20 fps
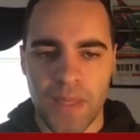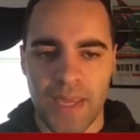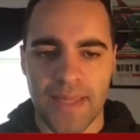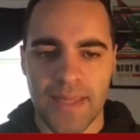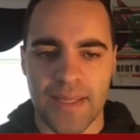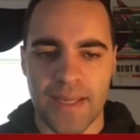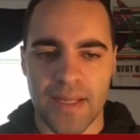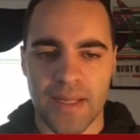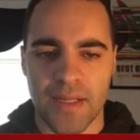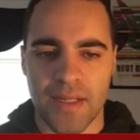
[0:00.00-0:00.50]

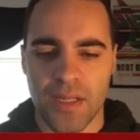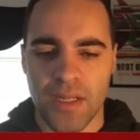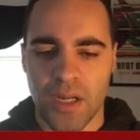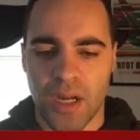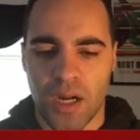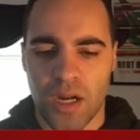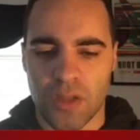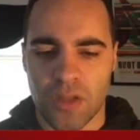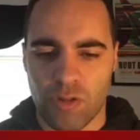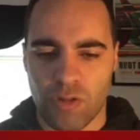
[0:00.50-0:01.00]
And then
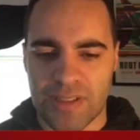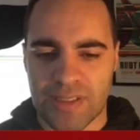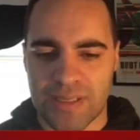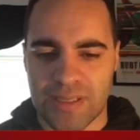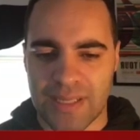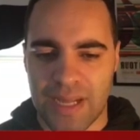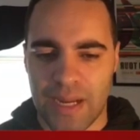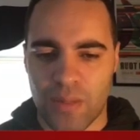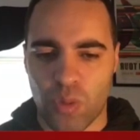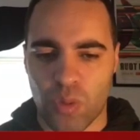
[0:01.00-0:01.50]
the rest of the
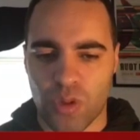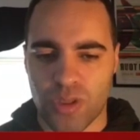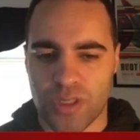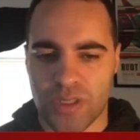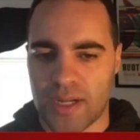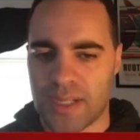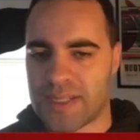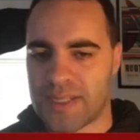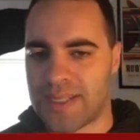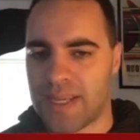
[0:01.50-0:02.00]
sideboard's
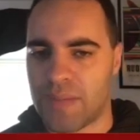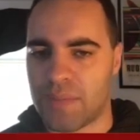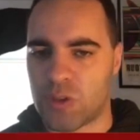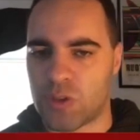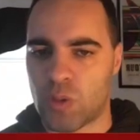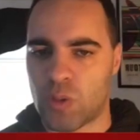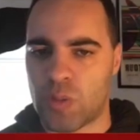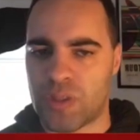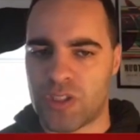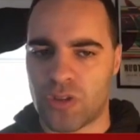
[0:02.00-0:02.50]
kind of the same as
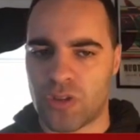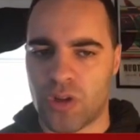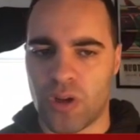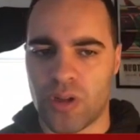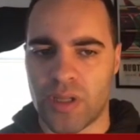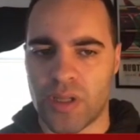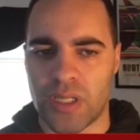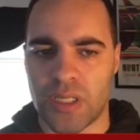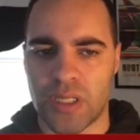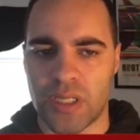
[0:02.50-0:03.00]
what we saw
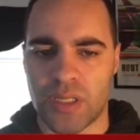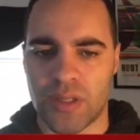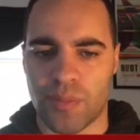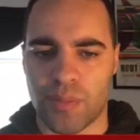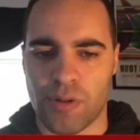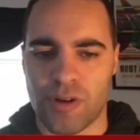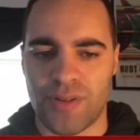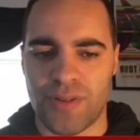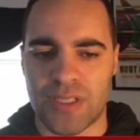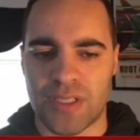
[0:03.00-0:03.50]
in the
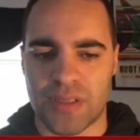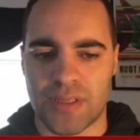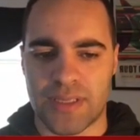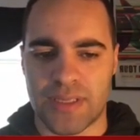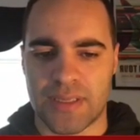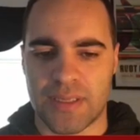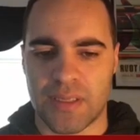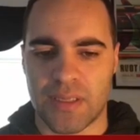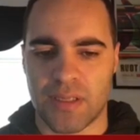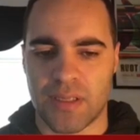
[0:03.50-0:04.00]
previous
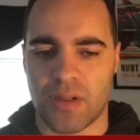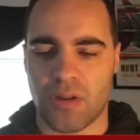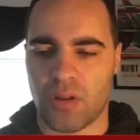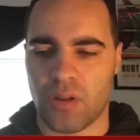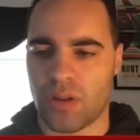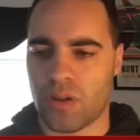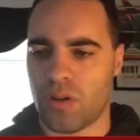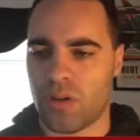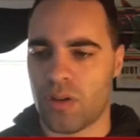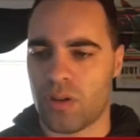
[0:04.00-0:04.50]
list,
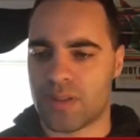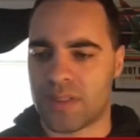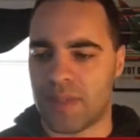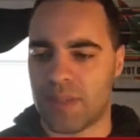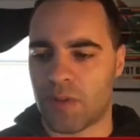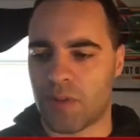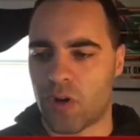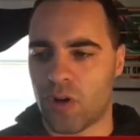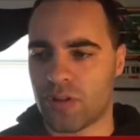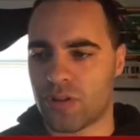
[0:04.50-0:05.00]
all the
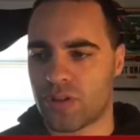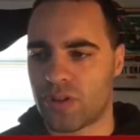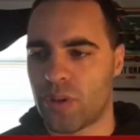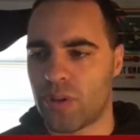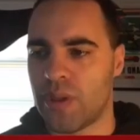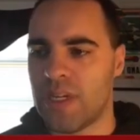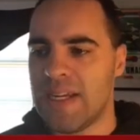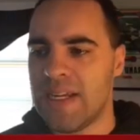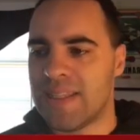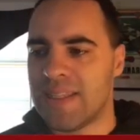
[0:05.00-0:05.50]
same cards. So
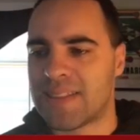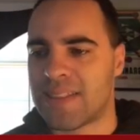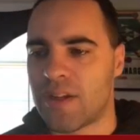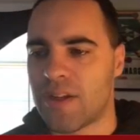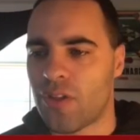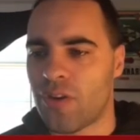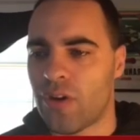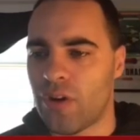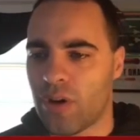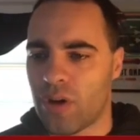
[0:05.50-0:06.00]
this is
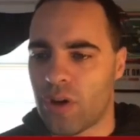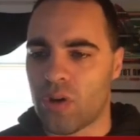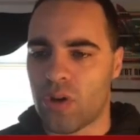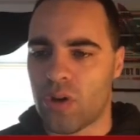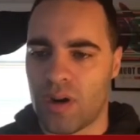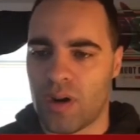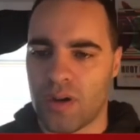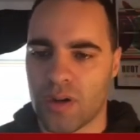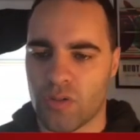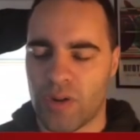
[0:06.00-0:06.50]
another
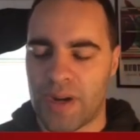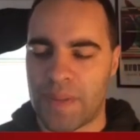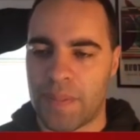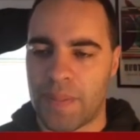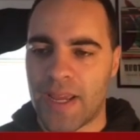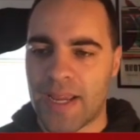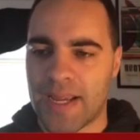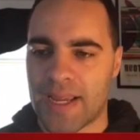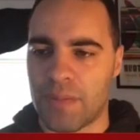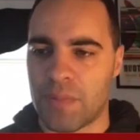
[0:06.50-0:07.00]
great
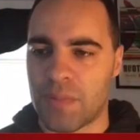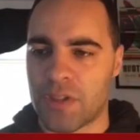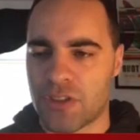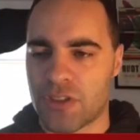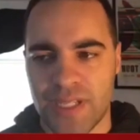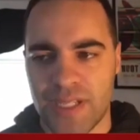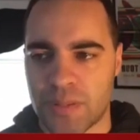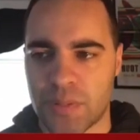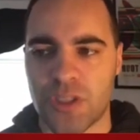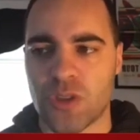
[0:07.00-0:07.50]
pick, and Mr.
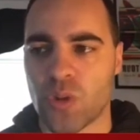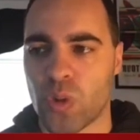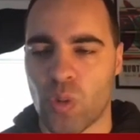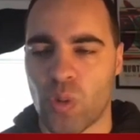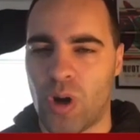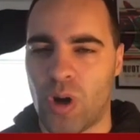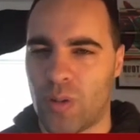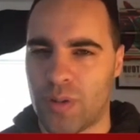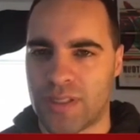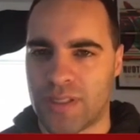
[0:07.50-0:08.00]
T has been doing
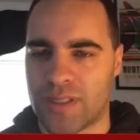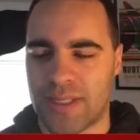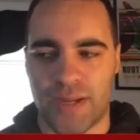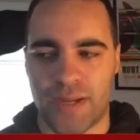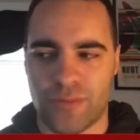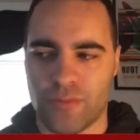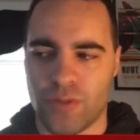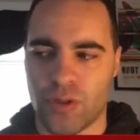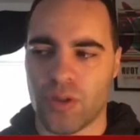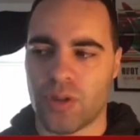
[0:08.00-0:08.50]
well with this
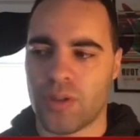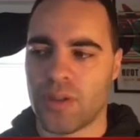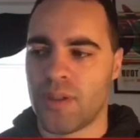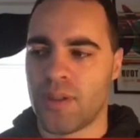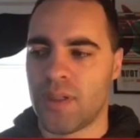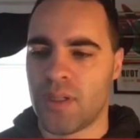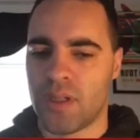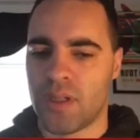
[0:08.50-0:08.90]
deck for,